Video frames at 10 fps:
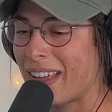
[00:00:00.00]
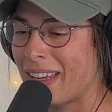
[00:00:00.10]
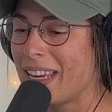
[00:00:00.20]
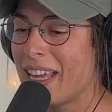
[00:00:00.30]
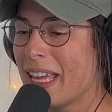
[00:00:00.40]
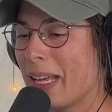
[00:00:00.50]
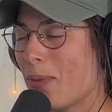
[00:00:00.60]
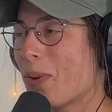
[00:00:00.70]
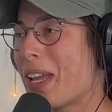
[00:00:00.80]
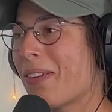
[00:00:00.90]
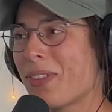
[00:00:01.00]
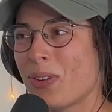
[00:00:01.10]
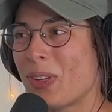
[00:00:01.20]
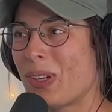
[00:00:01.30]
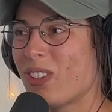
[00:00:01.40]
And
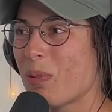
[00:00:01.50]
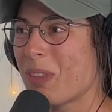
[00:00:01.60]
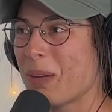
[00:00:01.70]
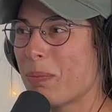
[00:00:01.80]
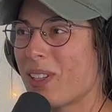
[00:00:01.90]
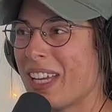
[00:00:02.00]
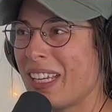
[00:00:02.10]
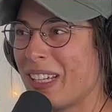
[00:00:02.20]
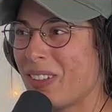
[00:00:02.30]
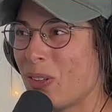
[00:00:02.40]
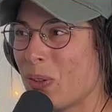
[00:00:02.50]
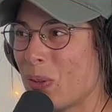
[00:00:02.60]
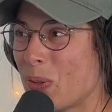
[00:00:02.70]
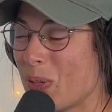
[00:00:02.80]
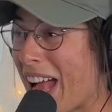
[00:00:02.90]
whenever there's something pertaining
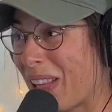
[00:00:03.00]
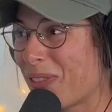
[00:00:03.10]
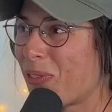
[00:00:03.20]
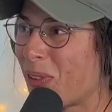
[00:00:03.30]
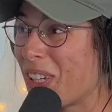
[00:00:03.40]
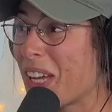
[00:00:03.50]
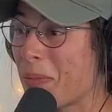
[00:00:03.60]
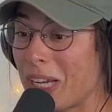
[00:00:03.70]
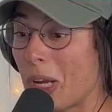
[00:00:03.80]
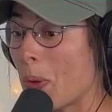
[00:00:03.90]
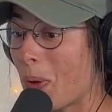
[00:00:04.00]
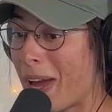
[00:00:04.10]
to California, I'm like, oh,